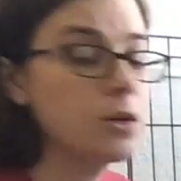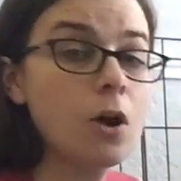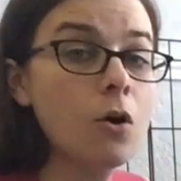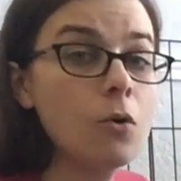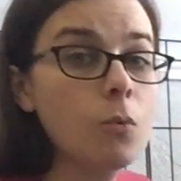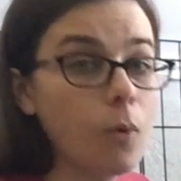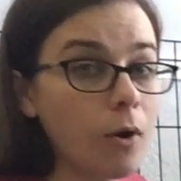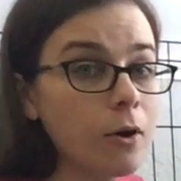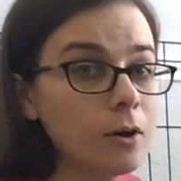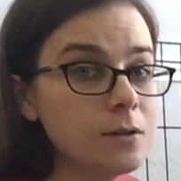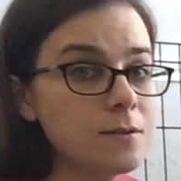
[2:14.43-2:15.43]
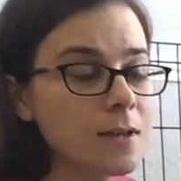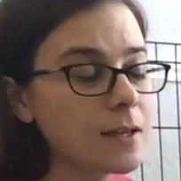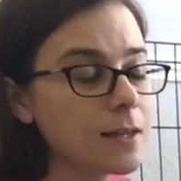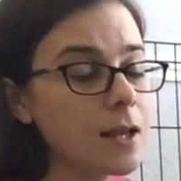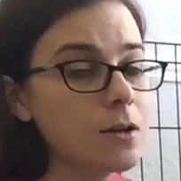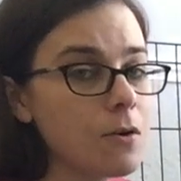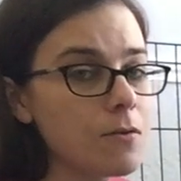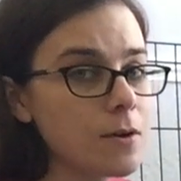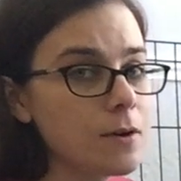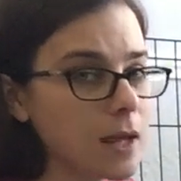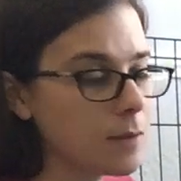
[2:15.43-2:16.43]
know words, like they know
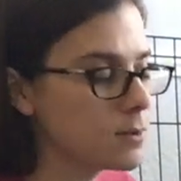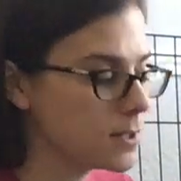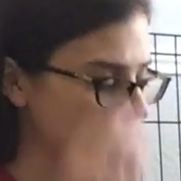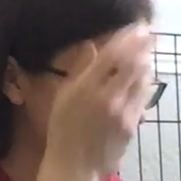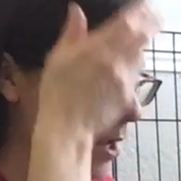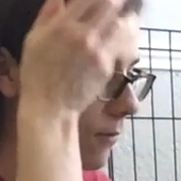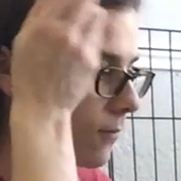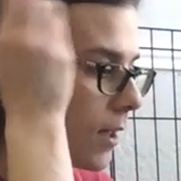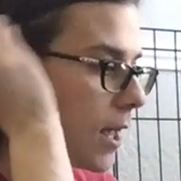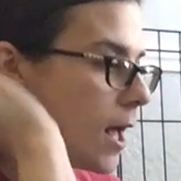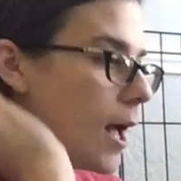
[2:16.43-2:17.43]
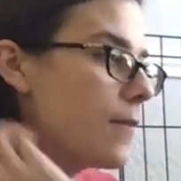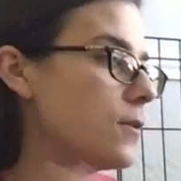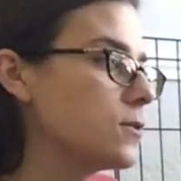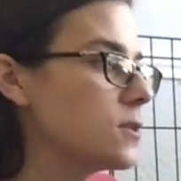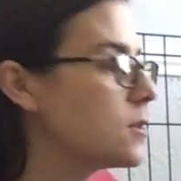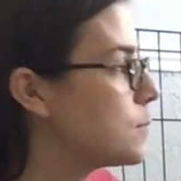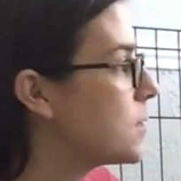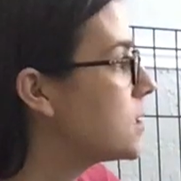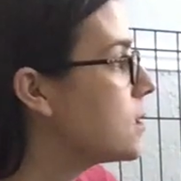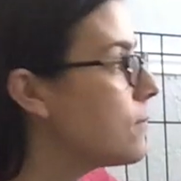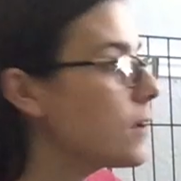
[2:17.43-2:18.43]
their names and stuff, and there's a
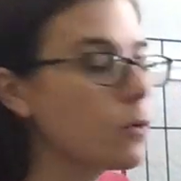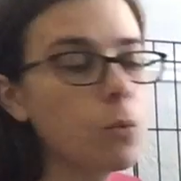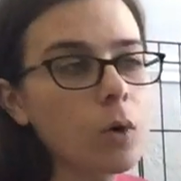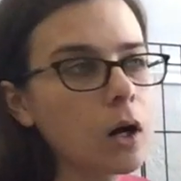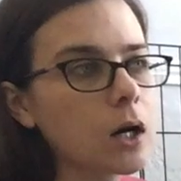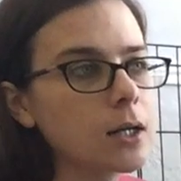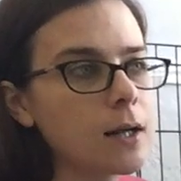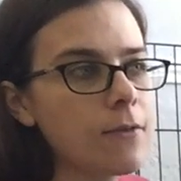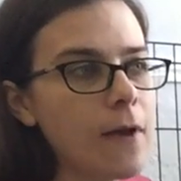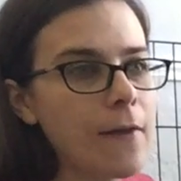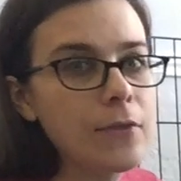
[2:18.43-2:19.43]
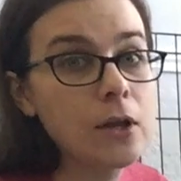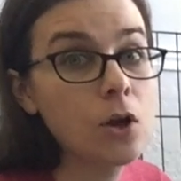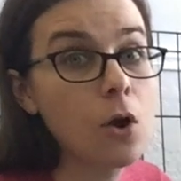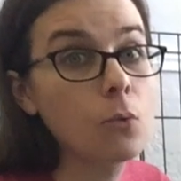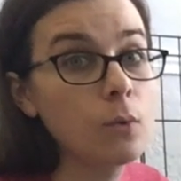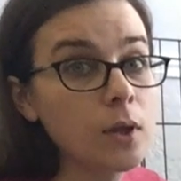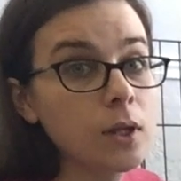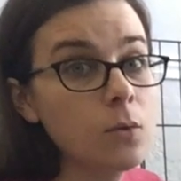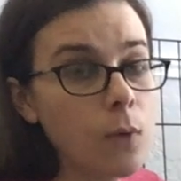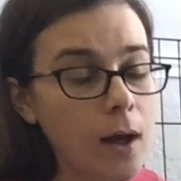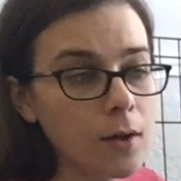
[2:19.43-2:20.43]
specific word that they know really
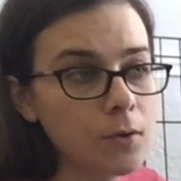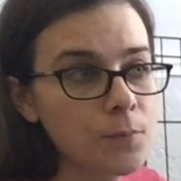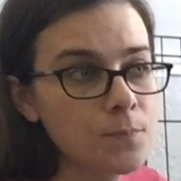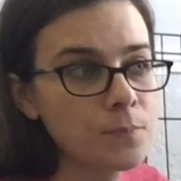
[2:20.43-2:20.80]
well,